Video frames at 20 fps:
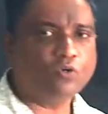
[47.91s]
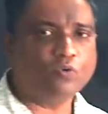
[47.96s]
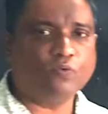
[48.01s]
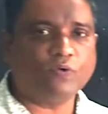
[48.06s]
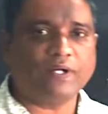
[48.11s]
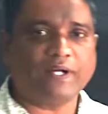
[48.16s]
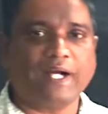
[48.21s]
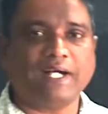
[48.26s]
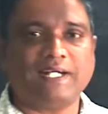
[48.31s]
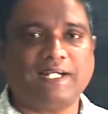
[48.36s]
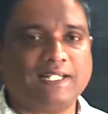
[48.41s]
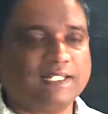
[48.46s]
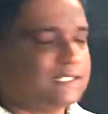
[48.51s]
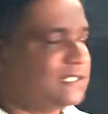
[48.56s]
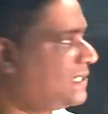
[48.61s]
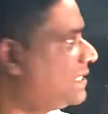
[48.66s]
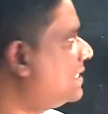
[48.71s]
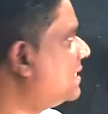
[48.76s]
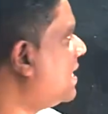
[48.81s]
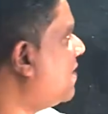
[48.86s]
do we write this?
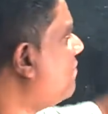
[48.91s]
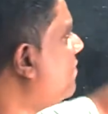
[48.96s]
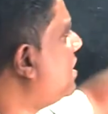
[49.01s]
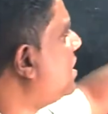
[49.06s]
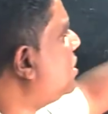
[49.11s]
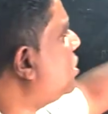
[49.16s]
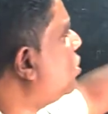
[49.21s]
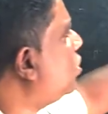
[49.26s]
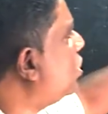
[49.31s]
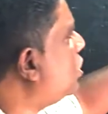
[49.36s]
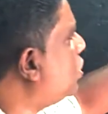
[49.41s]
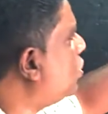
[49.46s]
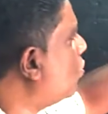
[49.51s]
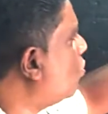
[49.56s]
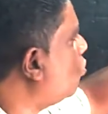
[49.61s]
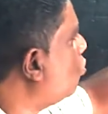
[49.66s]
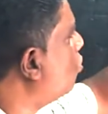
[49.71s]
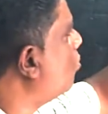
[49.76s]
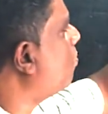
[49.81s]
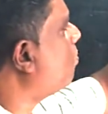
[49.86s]

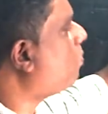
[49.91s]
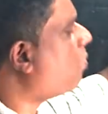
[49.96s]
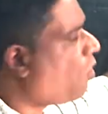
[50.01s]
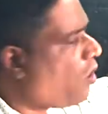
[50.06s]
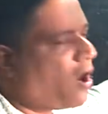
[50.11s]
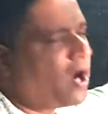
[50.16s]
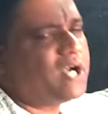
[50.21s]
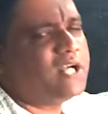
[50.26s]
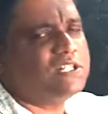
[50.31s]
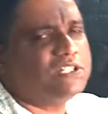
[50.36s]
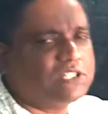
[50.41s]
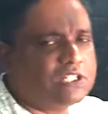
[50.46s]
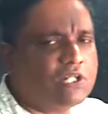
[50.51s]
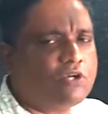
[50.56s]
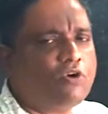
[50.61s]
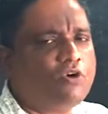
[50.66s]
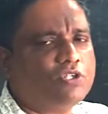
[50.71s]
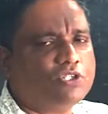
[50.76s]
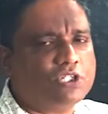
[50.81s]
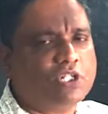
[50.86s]

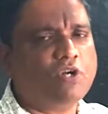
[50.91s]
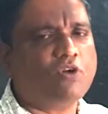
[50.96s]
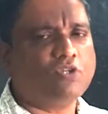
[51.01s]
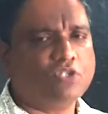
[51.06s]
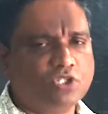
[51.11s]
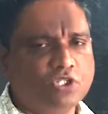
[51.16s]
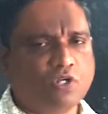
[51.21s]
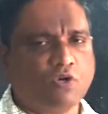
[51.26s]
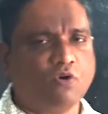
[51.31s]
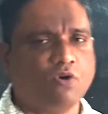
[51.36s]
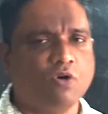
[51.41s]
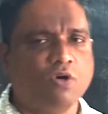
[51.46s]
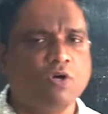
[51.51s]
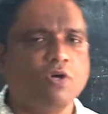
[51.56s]
72.000.